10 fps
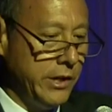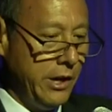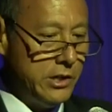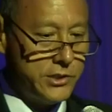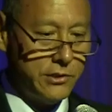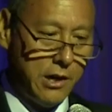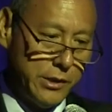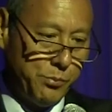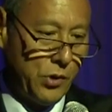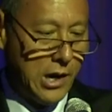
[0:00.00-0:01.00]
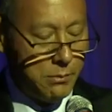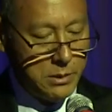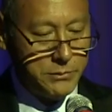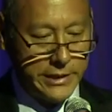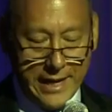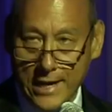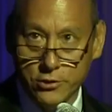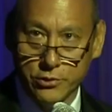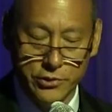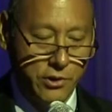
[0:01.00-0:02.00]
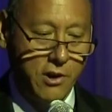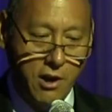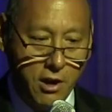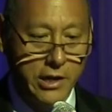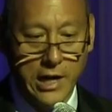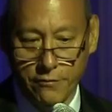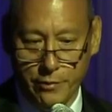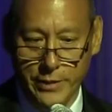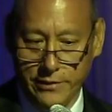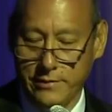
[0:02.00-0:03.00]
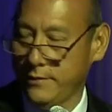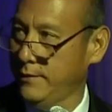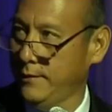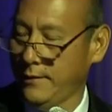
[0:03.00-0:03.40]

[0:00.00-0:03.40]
If you notice, all the problems, the answers are all government,